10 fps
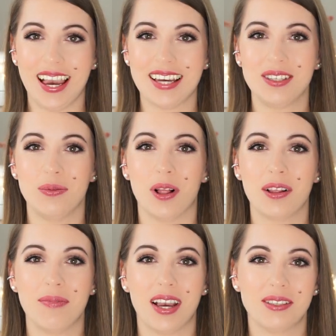guys,
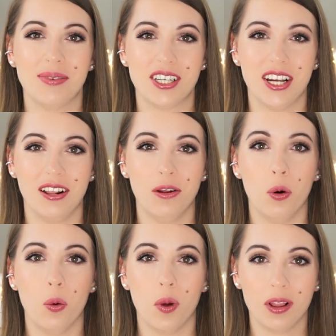welcome back to my
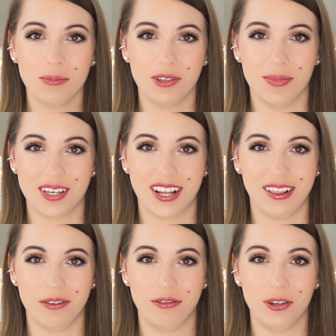channel, or welcome to my
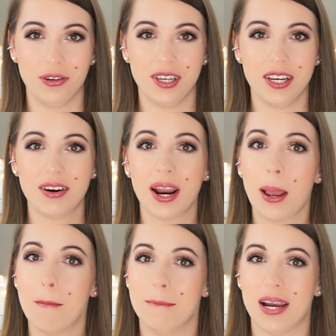channel if you're new here.
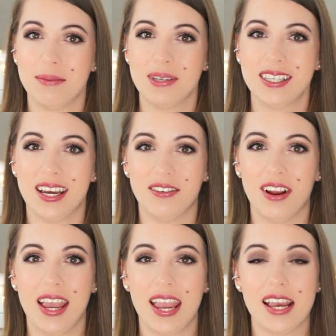My name is
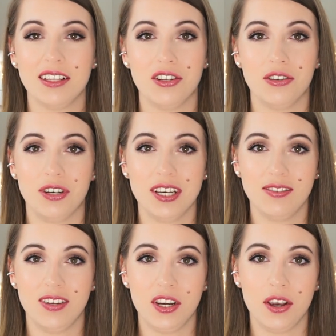Sandra, and in
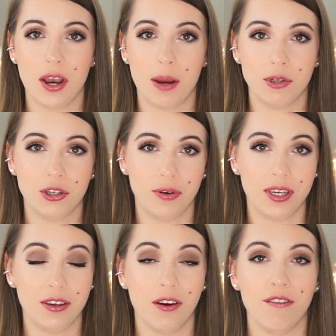today's video I'm
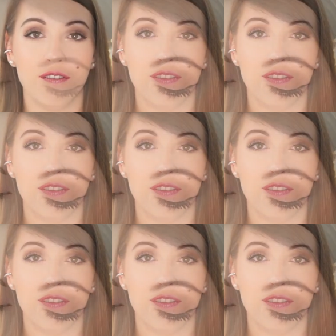showing you a